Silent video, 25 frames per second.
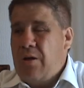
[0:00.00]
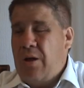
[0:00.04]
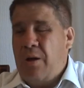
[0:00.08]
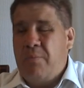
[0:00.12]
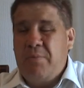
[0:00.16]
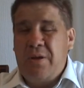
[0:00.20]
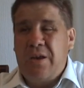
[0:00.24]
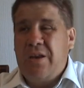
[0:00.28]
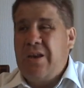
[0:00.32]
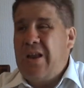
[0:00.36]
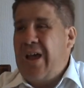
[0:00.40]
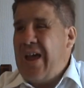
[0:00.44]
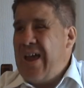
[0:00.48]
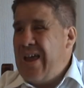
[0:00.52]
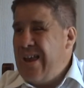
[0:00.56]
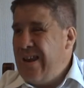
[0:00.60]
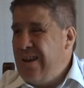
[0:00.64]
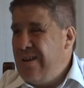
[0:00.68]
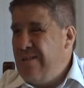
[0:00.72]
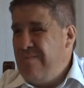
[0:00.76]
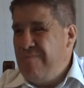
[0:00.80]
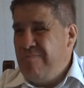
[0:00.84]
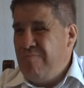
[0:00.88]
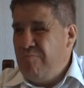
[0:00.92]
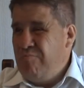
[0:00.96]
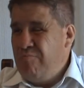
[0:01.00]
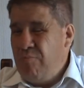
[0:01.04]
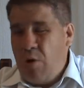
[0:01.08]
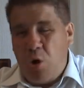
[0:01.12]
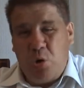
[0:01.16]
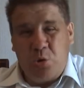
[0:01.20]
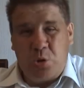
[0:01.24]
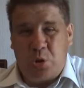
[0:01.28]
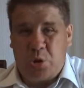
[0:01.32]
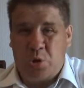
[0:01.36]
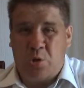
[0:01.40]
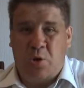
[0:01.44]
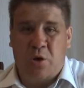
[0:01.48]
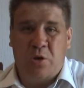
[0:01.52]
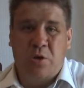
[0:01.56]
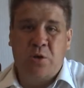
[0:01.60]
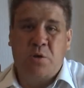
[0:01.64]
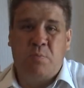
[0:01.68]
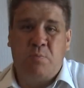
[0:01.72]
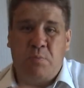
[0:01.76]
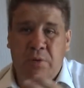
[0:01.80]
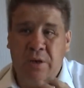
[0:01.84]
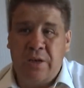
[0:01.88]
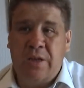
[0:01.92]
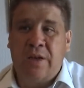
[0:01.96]
I mean, most
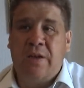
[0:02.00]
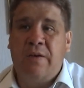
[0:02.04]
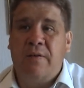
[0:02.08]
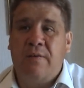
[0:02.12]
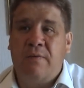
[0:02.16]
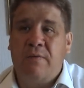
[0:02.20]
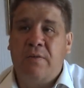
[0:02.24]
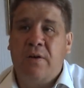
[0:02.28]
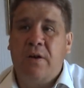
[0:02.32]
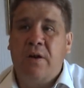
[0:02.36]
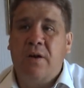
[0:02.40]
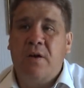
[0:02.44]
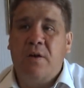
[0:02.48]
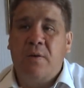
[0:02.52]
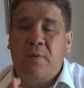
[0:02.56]
scholars believe